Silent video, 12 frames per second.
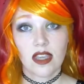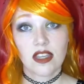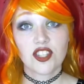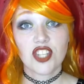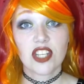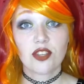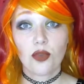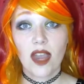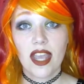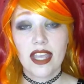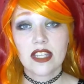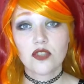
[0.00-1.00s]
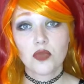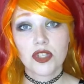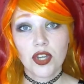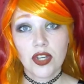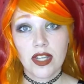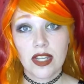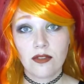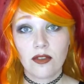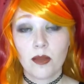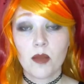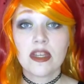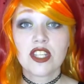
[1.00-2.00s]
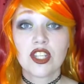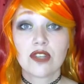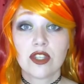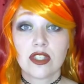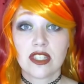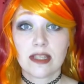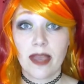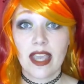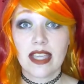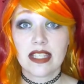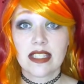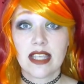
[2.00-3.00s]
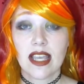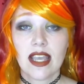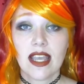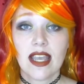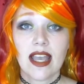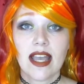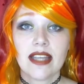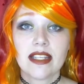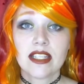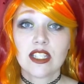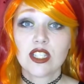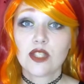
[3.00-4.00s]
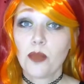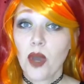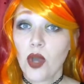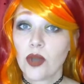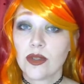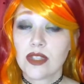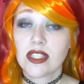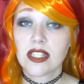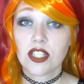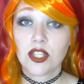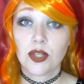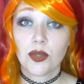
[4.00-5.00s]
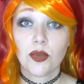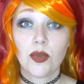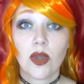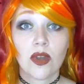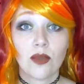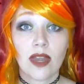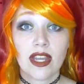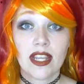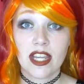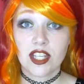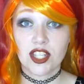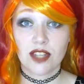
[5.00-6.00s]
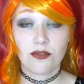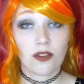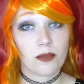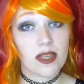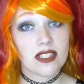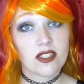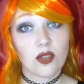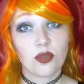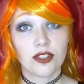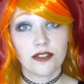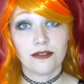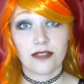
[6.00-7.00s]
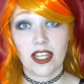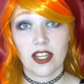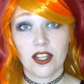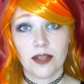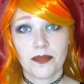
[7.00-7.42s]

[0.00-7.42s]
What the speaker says: Jean Grey is returning from a mission to space and is exposed to radiation from a solar flare.